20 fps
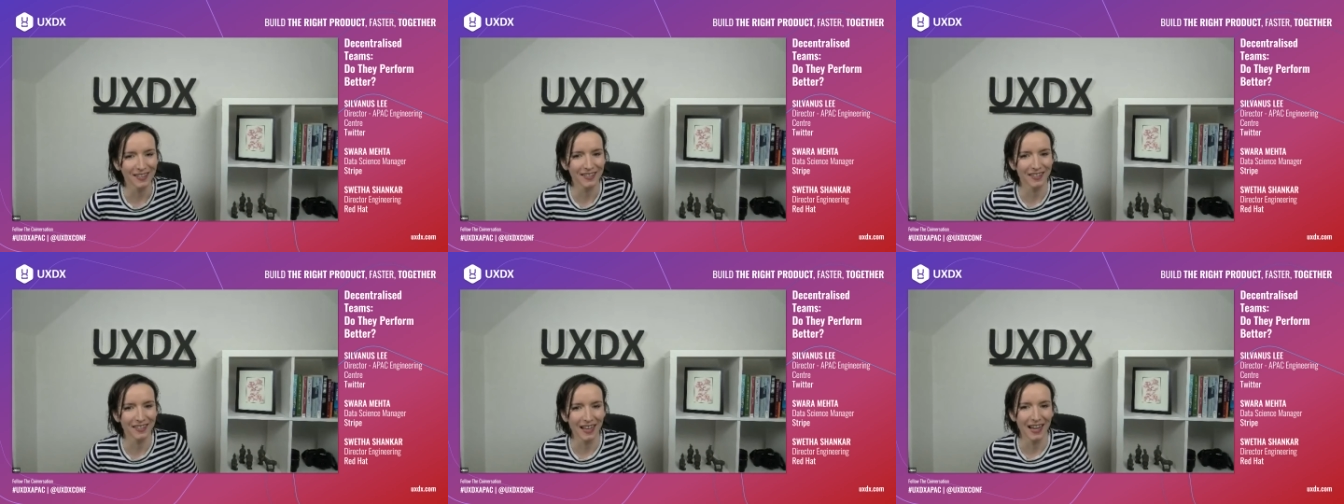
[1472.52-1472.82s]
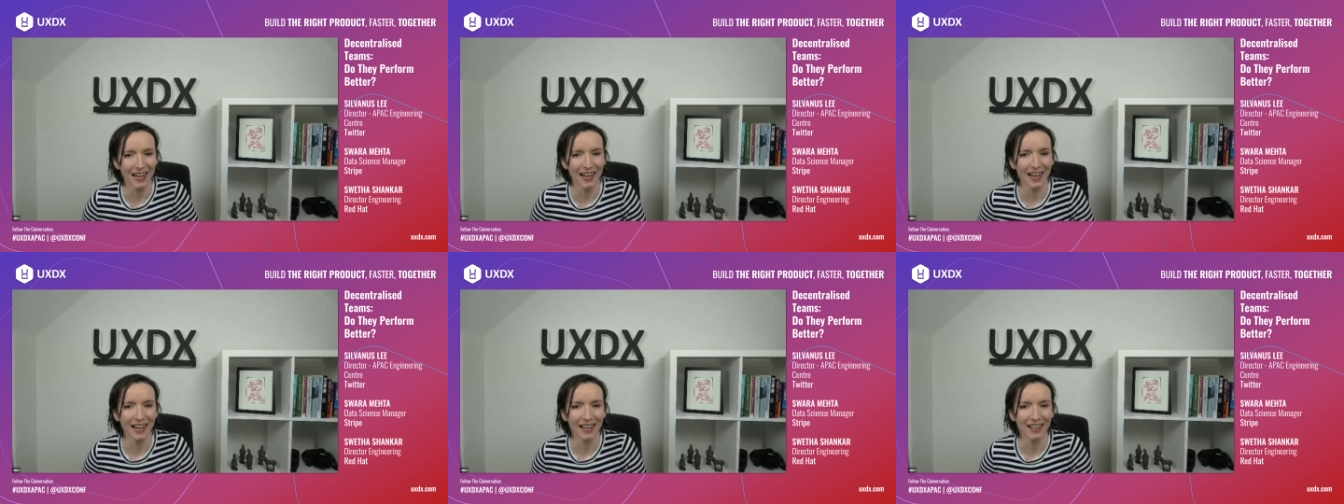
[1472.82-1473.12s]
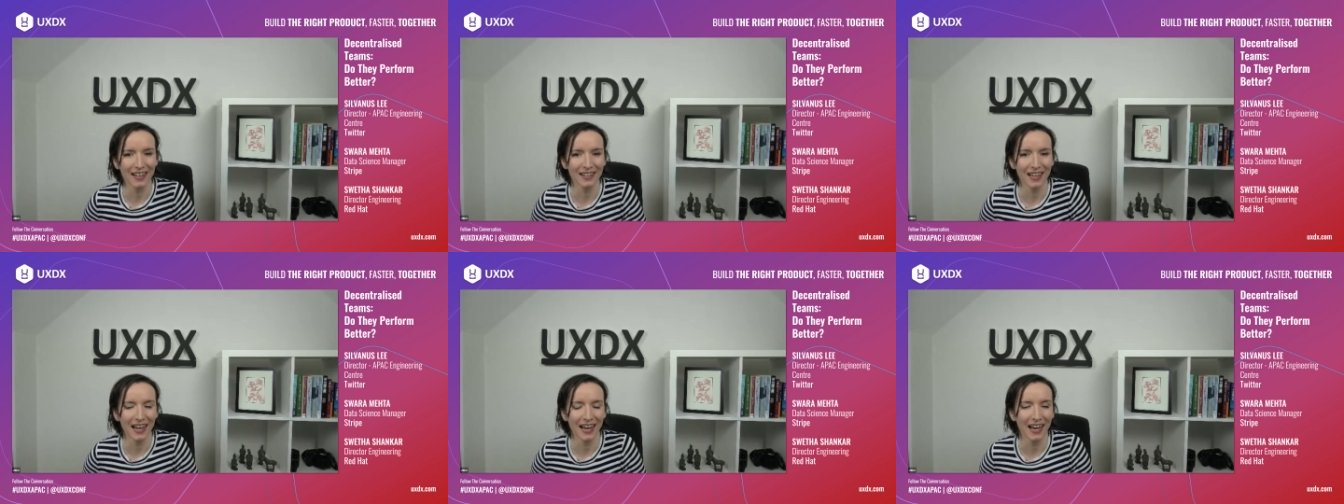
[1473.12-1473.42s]

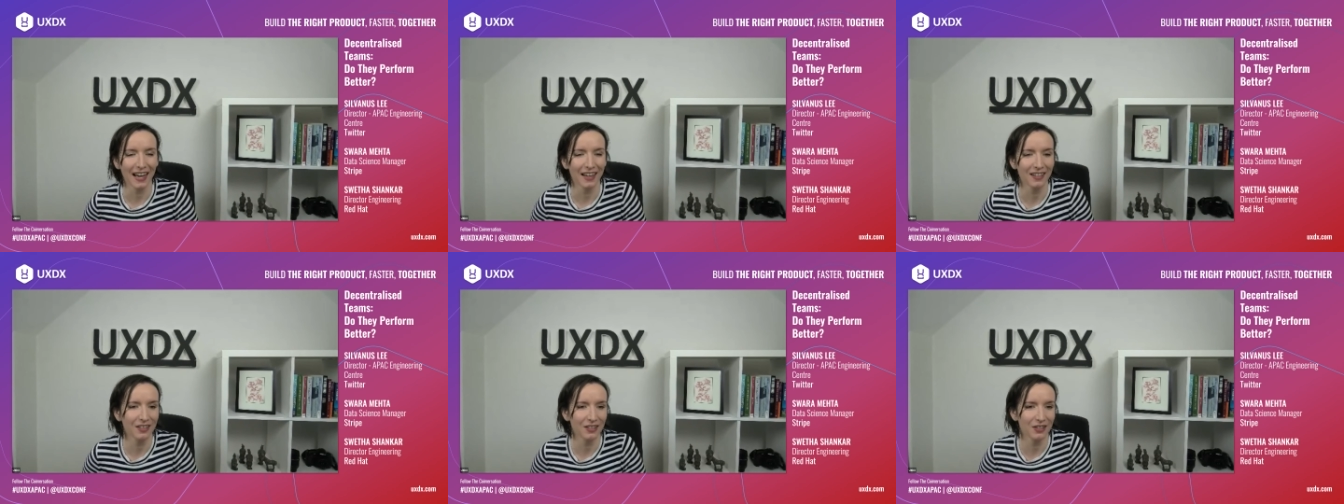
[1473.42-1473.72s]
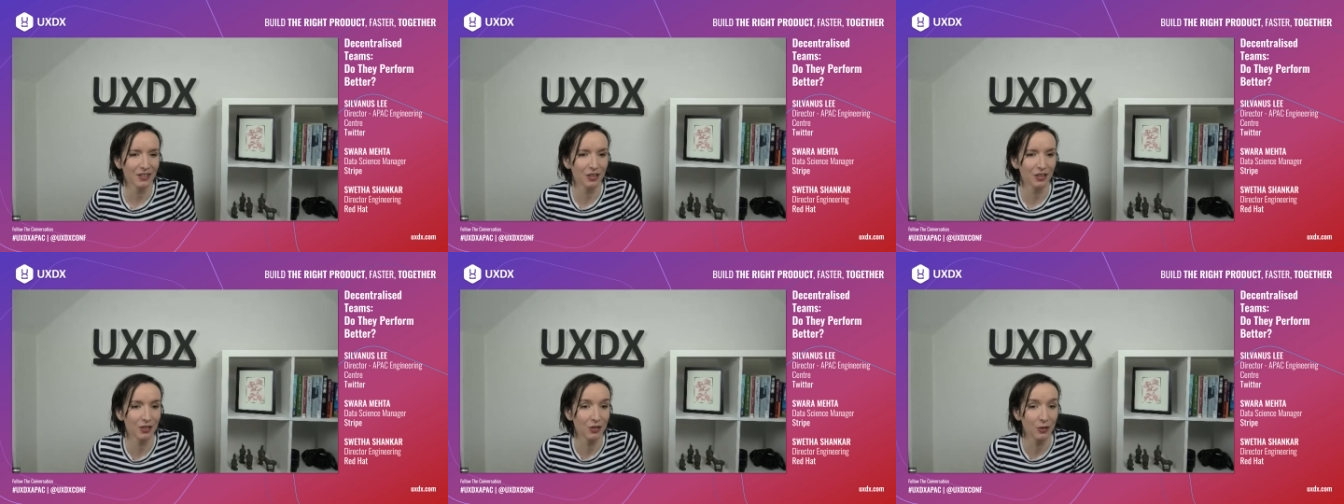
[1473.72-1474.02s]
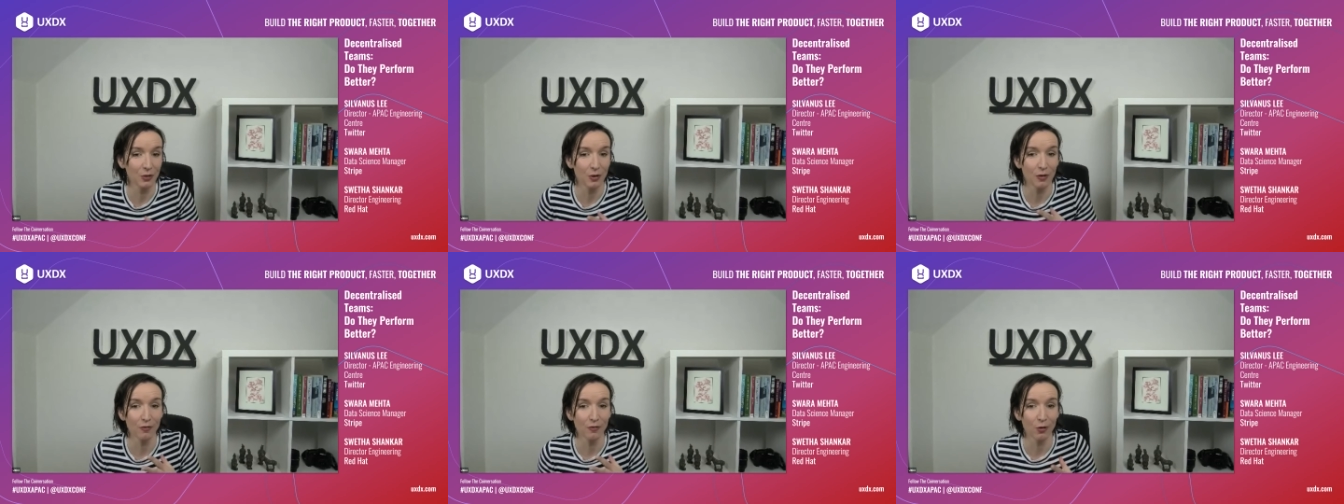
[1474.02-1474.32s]
to
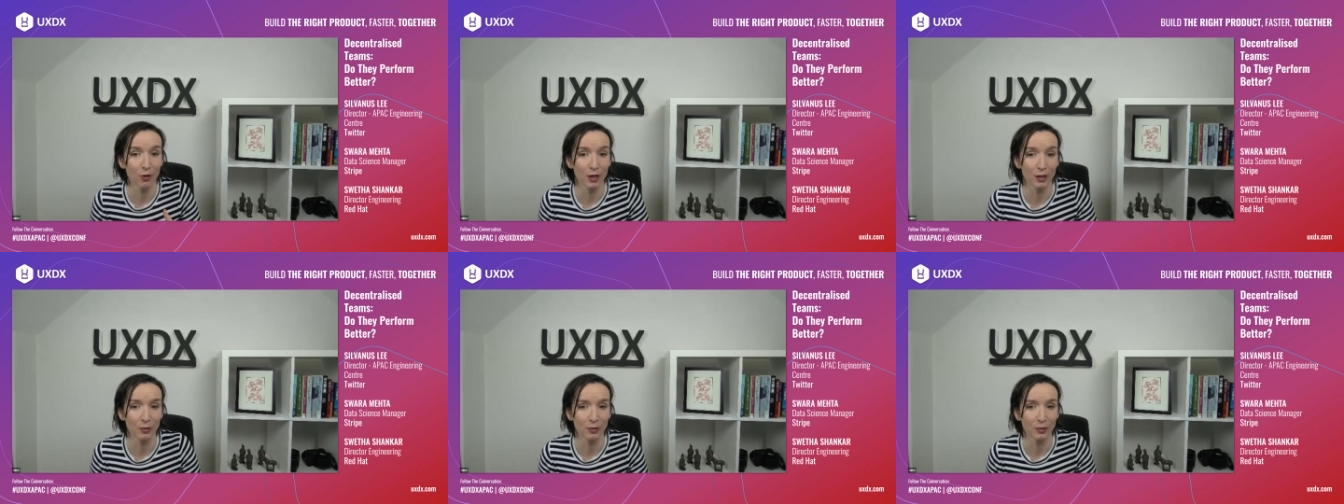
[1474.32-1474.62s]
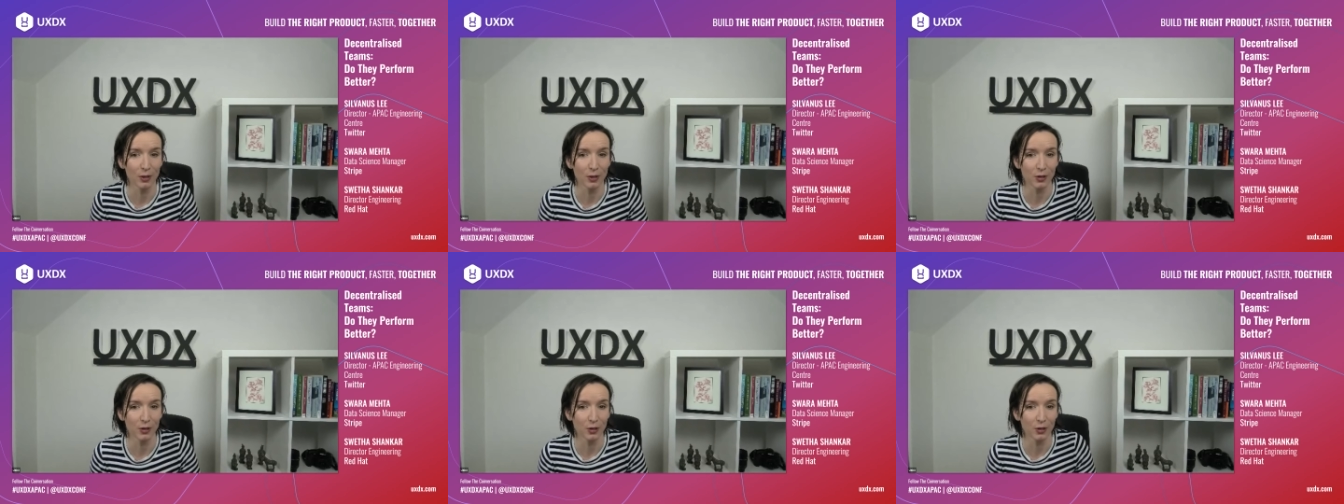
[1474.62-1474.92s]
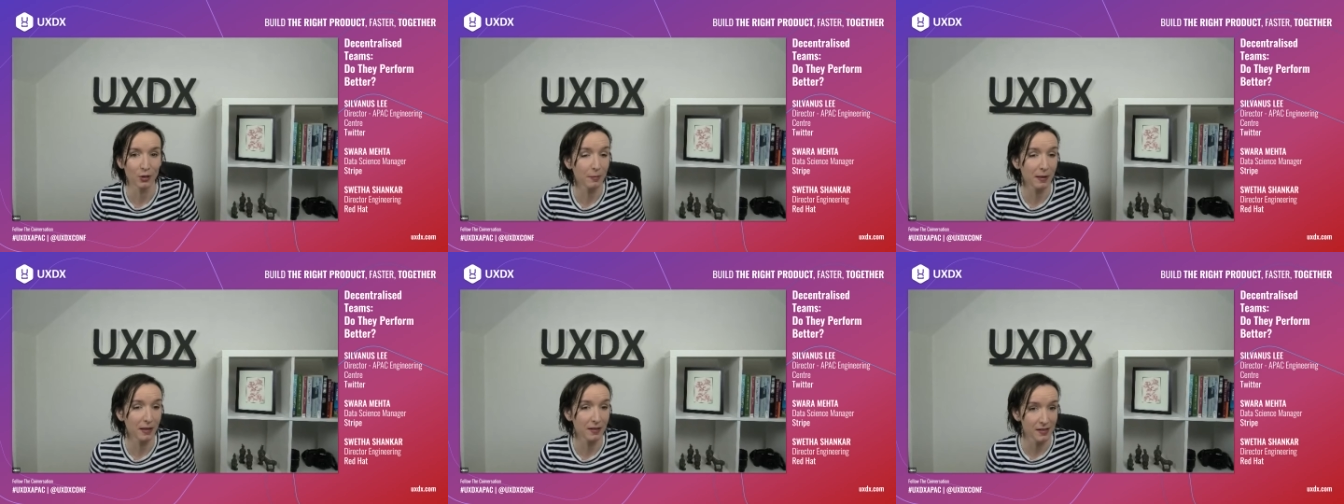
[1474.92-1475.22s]
avoid, when you're talking
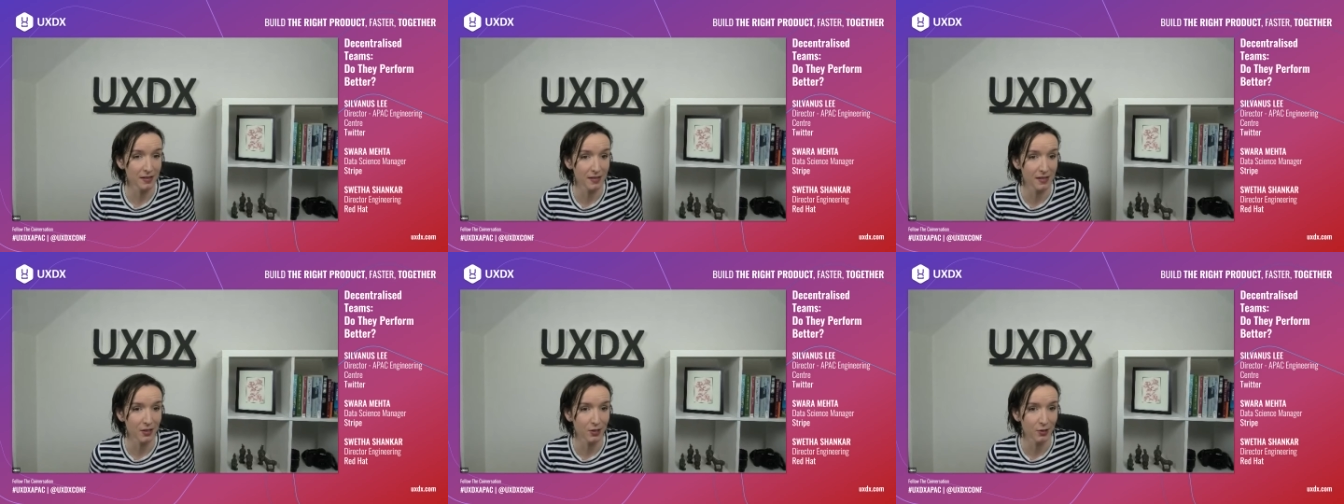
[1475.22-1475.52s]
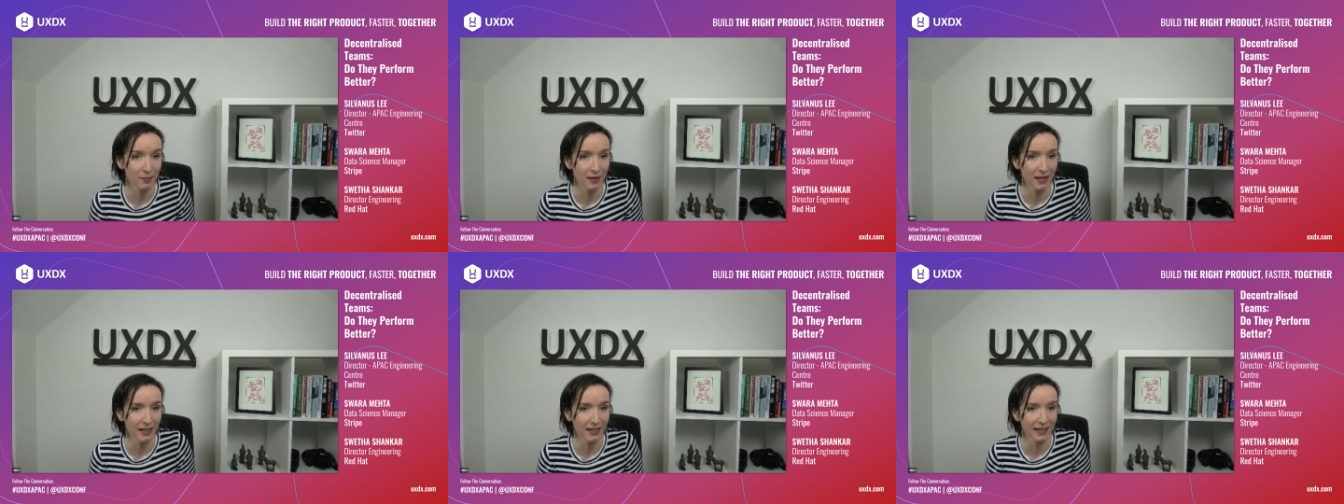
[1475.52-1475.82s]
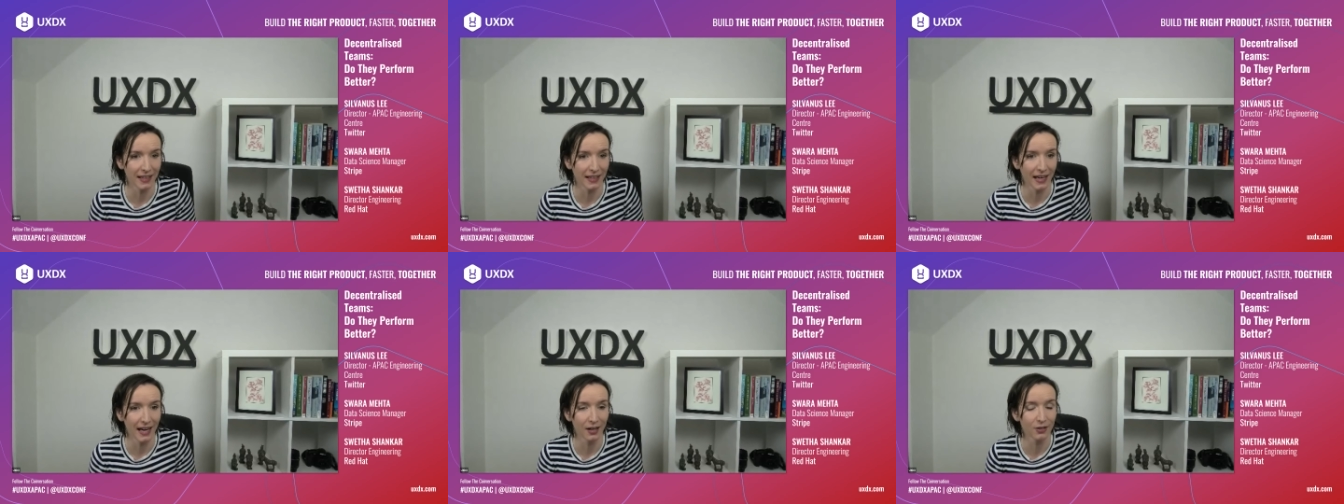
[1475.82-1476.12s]
about decision making,
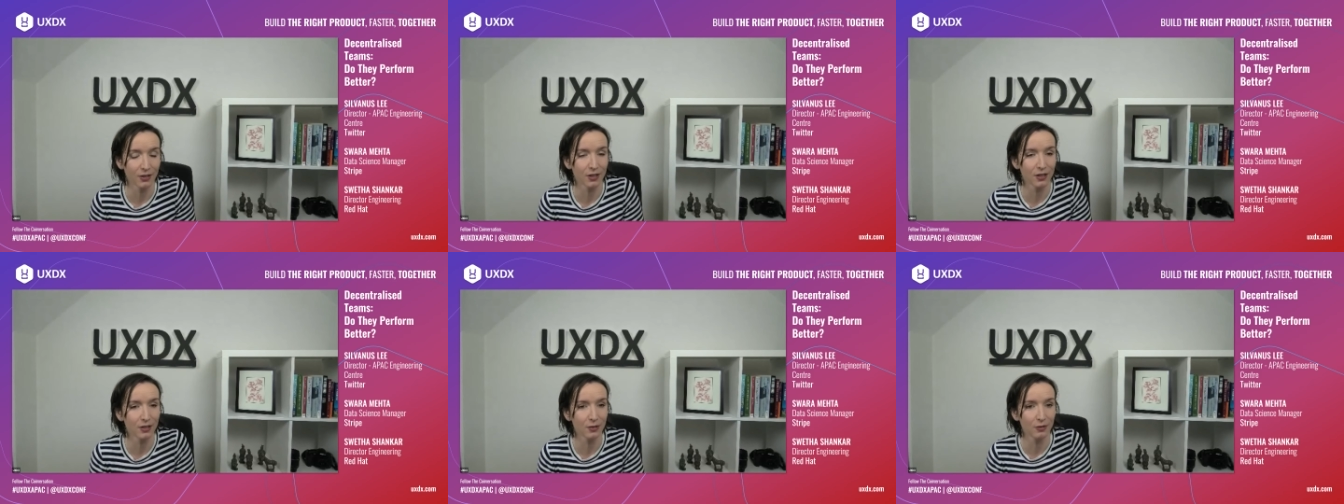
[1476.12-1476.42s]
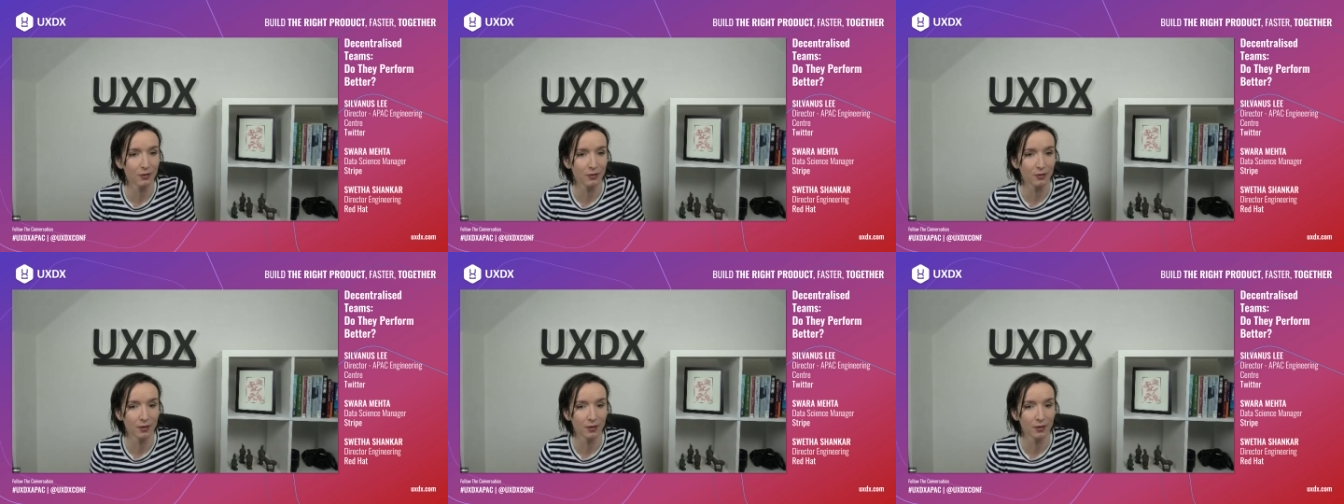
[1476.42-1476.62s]
how do you